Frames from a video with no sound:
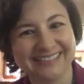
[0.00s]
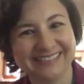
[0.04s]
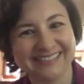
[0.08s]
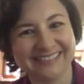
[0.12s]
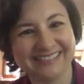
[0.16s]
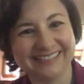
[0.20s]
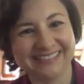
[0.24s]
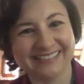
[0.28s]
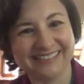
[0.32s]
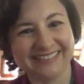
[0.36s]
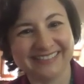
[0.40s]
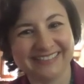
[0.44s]

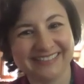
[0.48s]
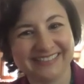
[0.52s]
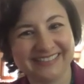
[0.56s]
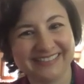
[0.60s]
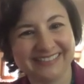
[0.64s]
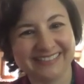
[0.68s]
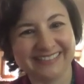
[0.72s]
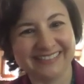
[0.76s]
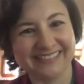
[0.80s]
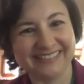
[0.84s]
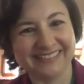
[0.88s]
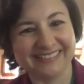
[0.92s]

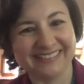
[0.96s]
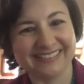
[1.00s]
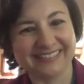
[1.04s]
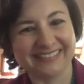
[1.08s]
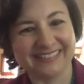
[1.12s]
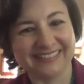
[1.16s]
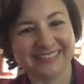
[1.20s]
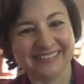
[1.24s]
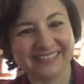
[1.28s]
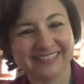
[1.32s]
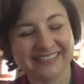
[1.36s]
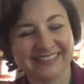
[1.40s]

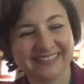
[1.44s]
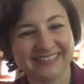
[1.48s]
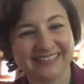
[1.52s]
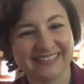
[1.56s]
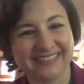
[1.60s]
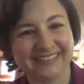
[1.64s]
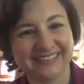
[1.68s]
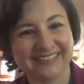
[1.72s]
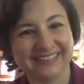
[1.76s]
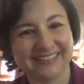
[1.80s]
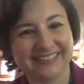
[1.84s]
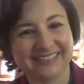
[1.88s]

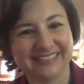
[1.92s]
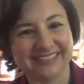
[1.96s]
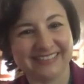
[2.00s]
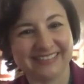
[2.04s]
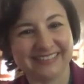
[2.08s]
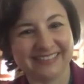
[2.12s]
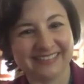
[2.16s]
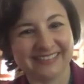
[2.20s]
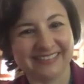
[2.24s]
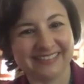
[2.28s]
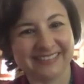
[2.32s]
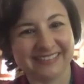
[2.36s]

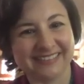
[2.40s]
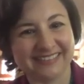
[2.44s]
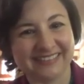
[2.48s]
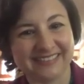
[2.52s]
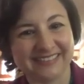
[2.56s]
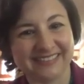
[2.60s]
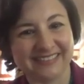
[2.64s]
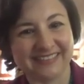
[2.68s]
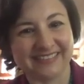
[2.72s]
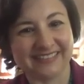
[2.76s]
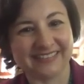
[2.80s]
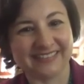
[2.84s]

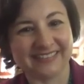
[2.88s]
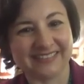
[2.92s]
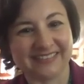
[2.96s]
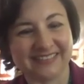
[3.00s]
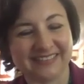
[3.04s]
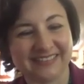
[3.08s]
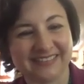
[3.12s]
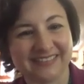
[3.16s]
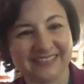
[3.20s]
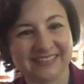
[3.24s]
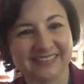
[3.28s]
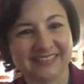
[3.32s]

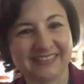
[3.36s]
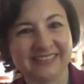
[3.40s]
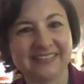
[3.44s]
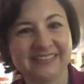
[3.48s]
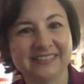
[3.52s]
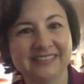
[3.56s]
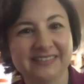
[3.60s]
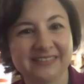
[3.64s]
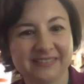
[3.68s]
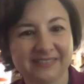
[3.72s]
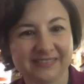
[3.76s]
This person isn't speaking.